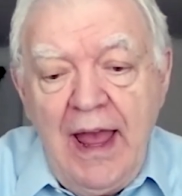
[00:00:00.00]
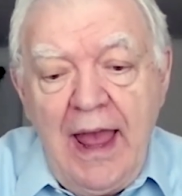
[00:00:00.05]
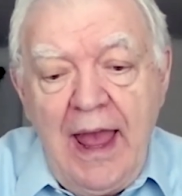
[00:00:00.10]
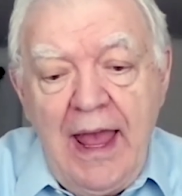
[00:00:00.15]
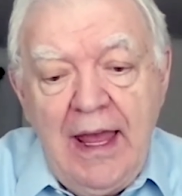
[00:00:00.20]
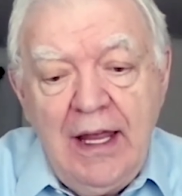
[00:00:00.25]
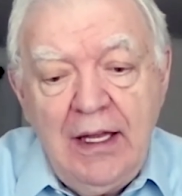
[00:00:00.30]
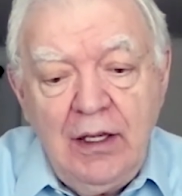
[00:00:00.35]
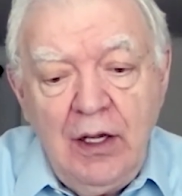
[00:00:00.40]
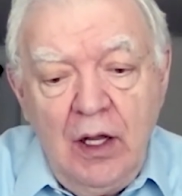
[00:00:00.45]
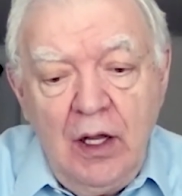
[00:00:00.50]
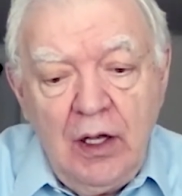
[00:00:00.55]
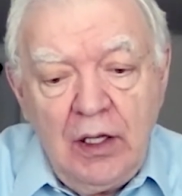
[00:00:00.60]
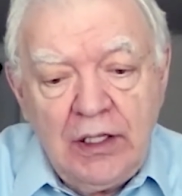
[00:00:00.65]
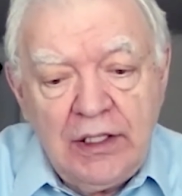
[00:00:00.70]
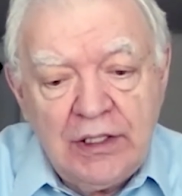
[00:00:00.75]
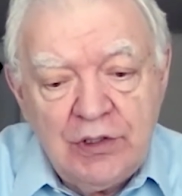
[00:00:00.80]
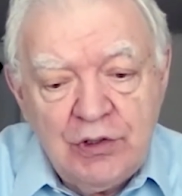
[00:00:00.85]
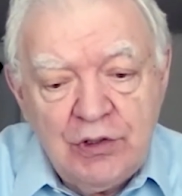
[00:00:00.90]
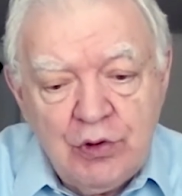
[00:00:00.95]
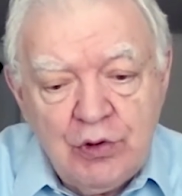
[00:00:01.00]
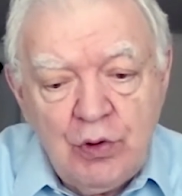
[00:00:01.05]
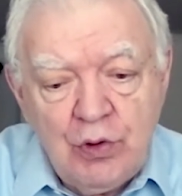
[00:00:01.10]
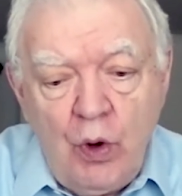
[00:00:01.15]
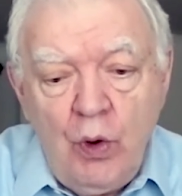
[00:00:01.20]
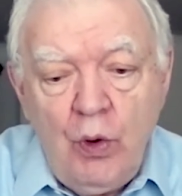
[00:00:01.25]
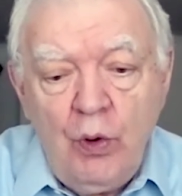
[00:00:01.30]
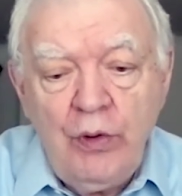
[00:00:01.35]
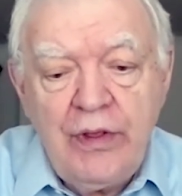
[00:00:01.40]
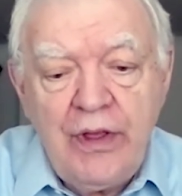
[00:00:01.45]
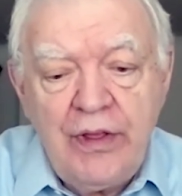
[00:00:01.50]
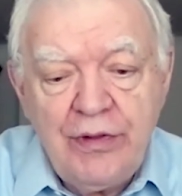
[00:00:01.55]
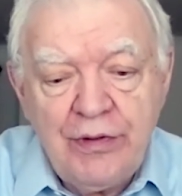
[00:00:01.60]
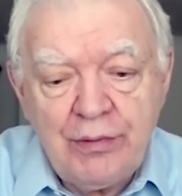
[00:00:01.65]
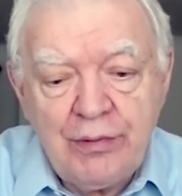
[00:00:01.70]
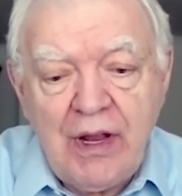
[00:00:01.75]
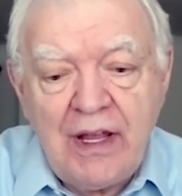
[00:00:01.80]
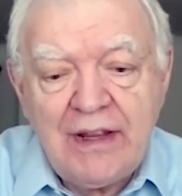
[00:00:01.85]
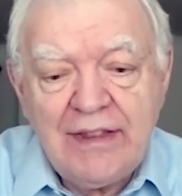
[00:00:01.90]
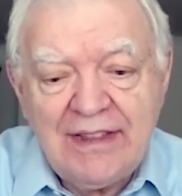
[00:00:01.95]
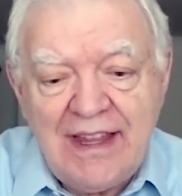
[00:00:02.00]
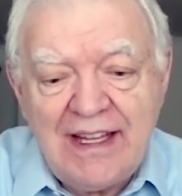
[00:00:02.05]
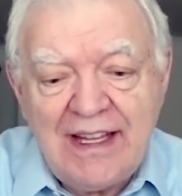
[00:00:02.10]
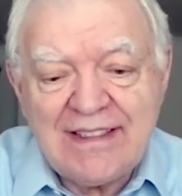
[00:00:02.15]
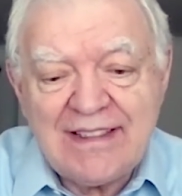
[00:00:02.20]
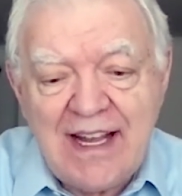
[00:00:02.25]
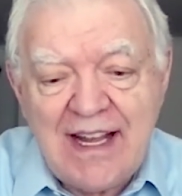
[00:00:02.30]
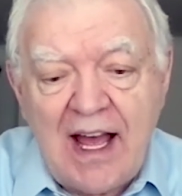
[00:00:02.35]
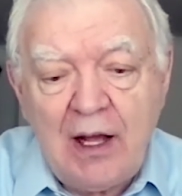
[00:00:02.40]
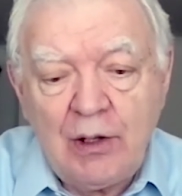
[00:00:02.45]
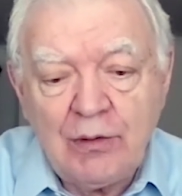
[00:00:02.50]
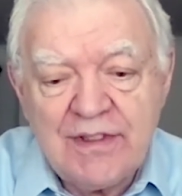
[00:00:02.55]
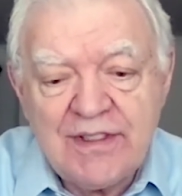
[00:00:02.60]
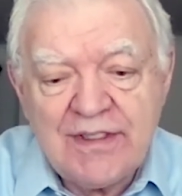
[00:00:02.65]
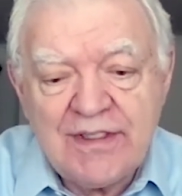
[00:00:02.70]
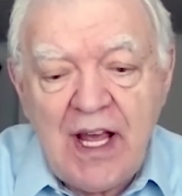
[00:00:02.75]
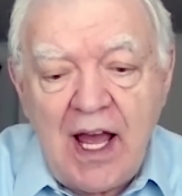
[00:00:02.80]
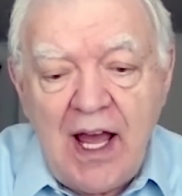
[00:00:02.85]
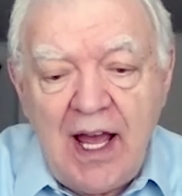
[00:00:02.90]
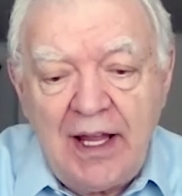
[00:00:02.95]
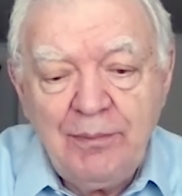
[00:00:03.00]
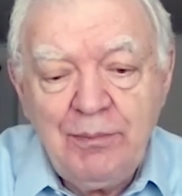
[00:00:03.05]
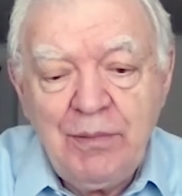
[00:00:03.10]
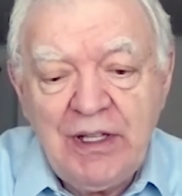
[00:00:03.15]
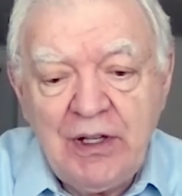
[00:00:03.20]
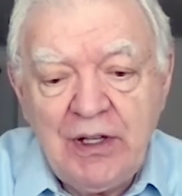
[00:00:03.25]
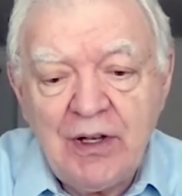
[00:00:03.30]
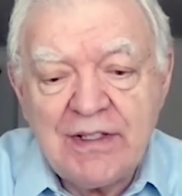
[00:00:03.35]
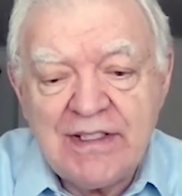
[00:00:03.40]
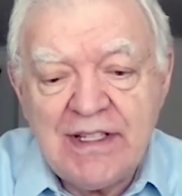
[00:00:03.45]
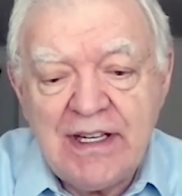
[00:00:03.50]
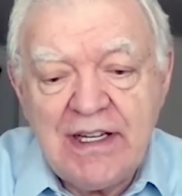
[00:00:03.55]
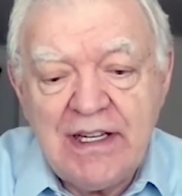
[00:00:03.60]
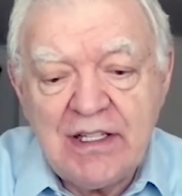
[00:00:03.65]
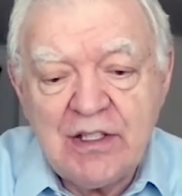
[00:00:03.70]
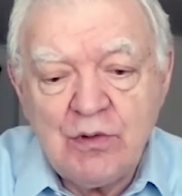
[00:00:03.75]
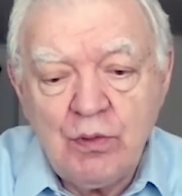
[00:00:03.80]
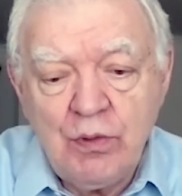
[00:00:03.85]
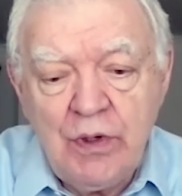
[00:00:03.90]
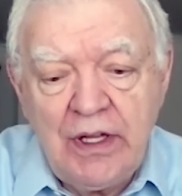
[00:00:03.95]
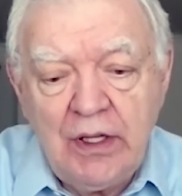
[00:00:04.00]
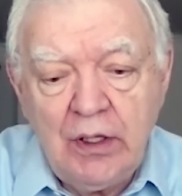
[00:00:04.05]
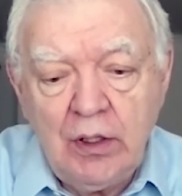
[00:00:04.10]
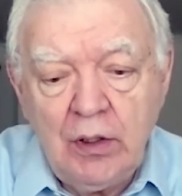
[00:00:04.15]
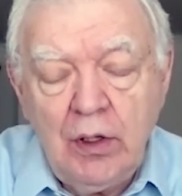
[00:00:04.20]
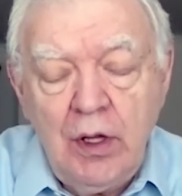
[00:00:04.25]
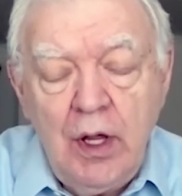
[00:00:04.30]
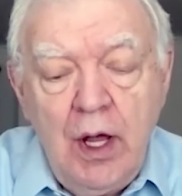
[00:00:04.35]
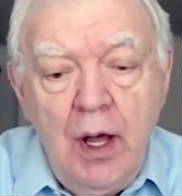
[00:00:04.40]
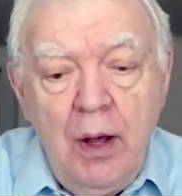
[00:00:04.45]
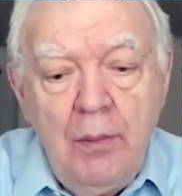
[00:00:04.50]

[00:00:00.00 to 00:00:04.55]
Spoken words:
and control the threat that's outside because it is real,